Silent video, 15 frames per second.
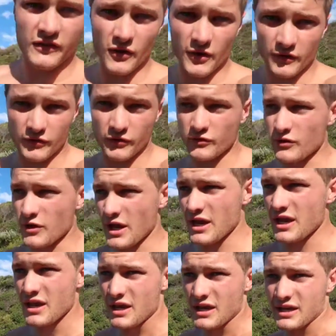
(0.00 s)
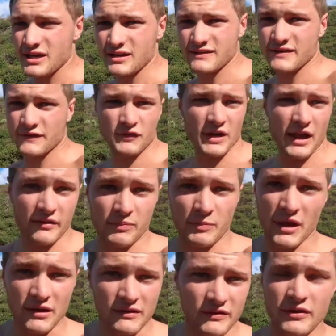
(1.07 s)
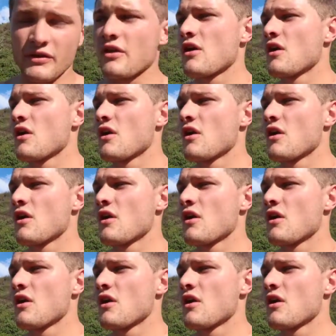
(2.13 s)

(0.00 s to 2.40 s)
going to hit different aspects